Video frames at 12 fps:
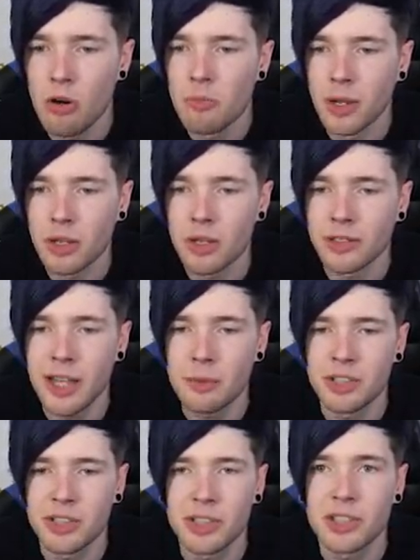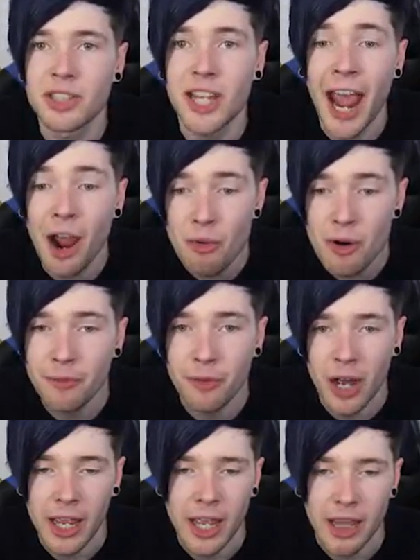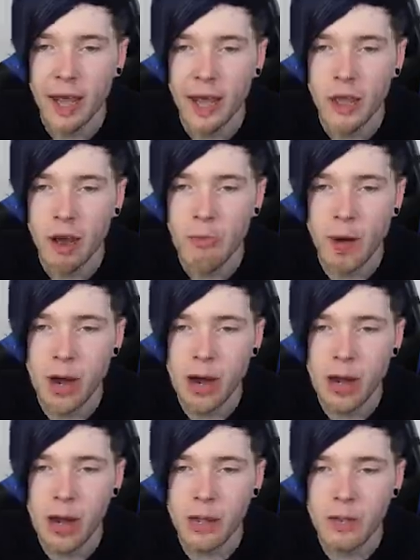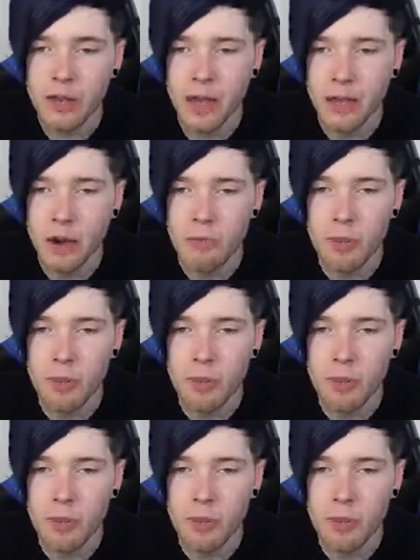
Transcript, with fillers: Oh my goodness, that was terrifying. Echo path, echo